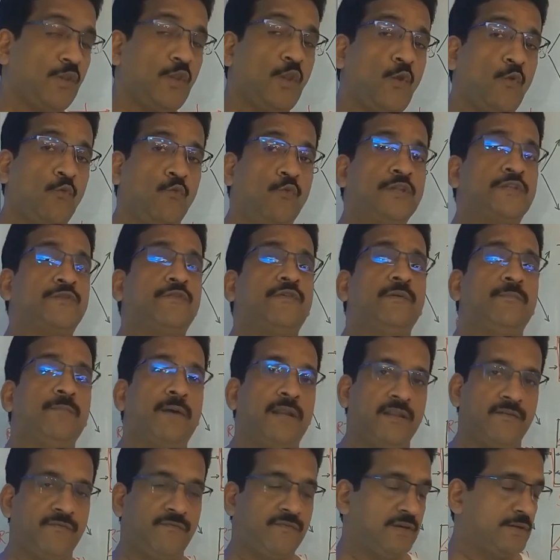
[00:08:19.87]
which will
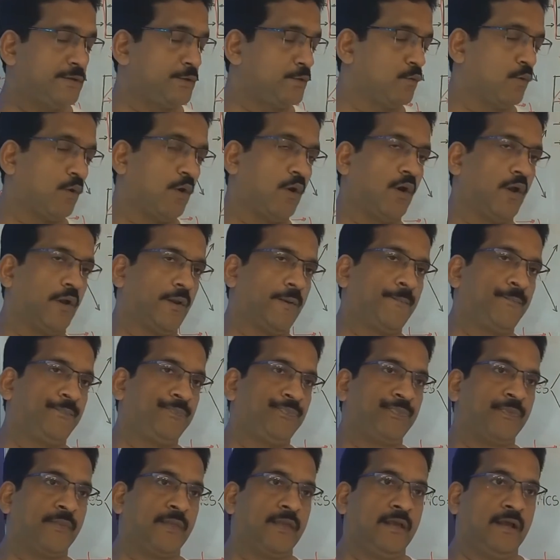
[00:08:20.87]
benefit you all.
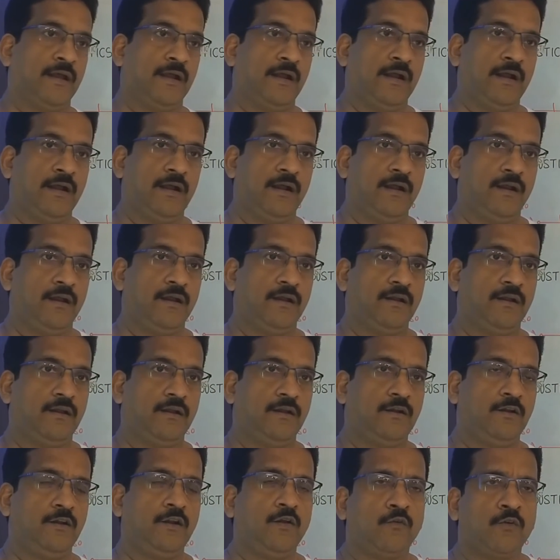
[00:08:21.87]

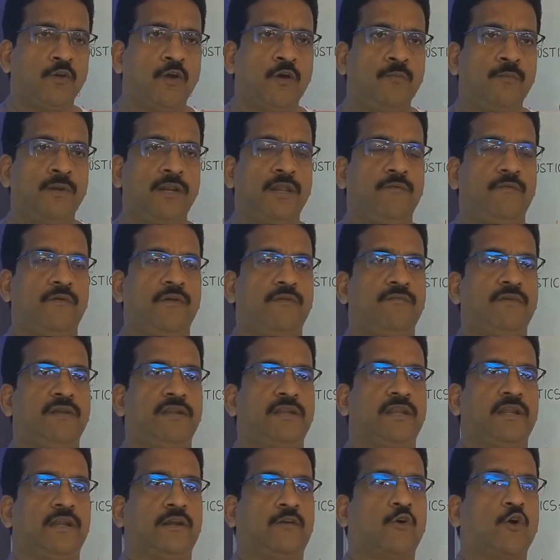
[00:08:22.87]
Now normally when we
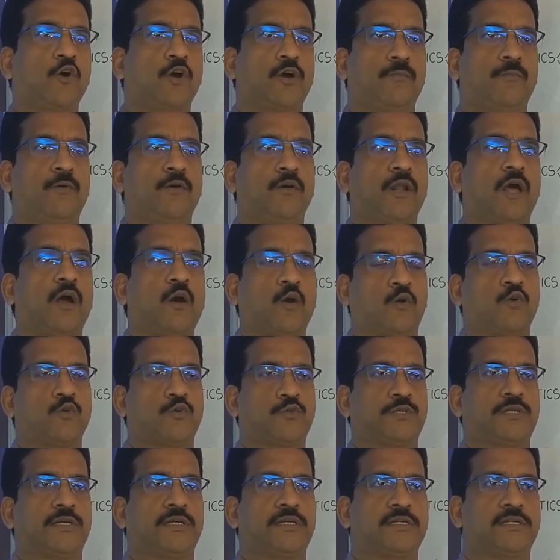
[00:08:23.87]
talk about
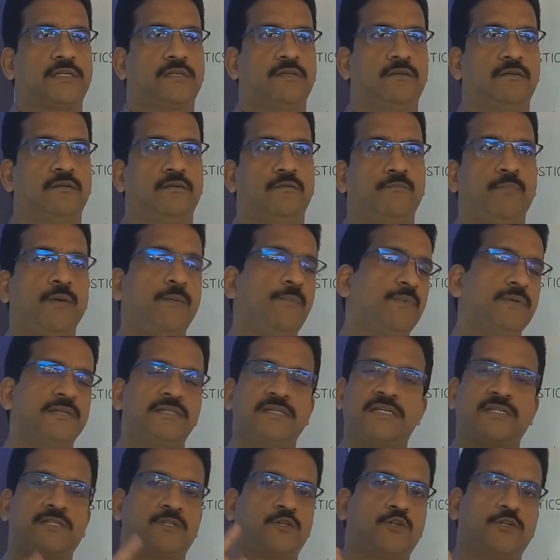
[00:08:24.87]
acoustics, people
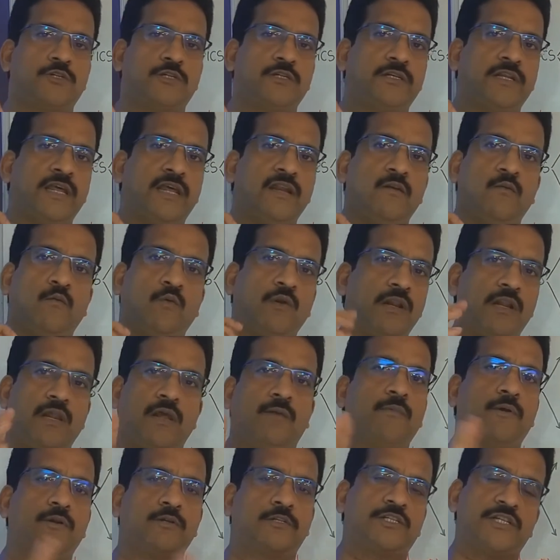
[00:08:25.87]
just tell only
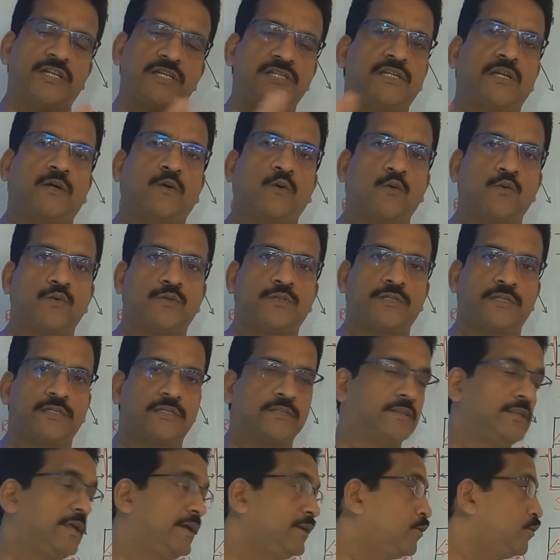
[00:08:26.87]
about just acoustics.
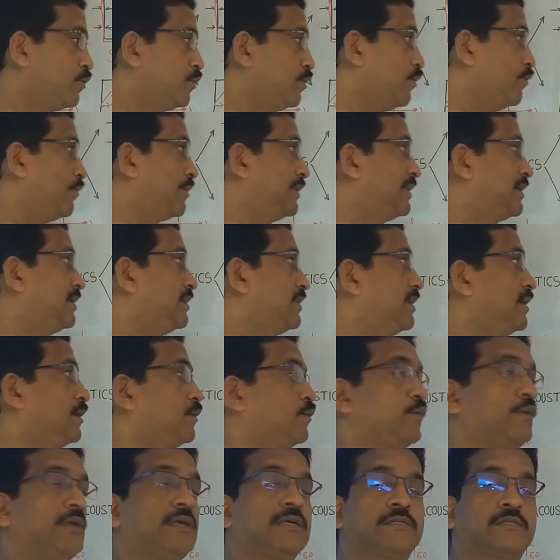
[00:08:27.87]
They don't know whether they are
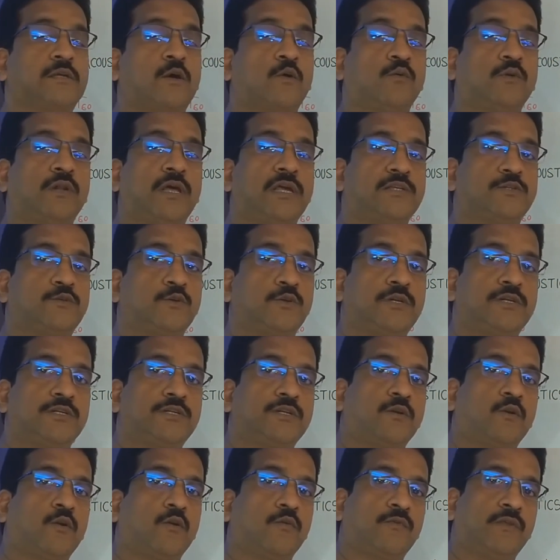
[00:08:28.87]
doing a sound
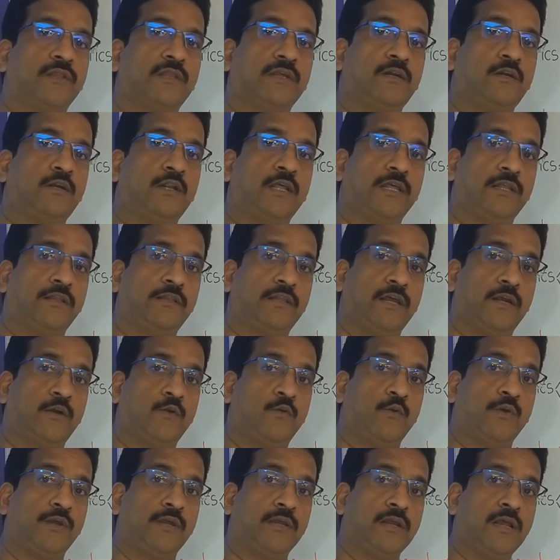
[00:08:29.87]
isolation or whether they are
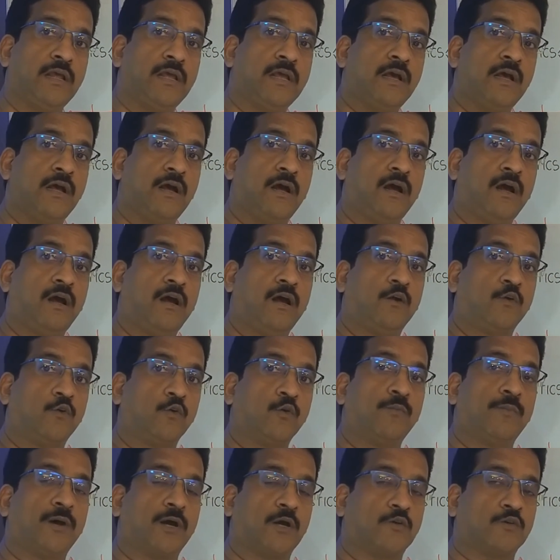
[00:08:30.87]
doing a
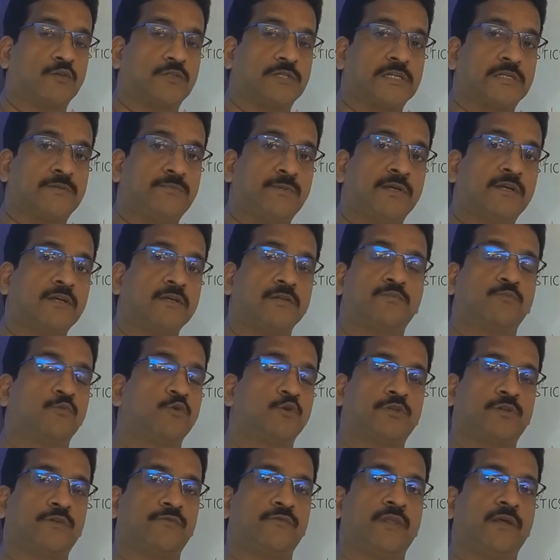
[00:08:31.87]
room acoustics, because
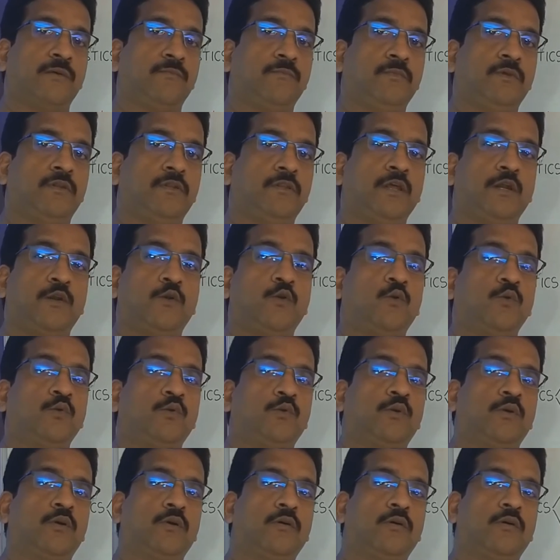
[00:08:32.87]
most of them, they don't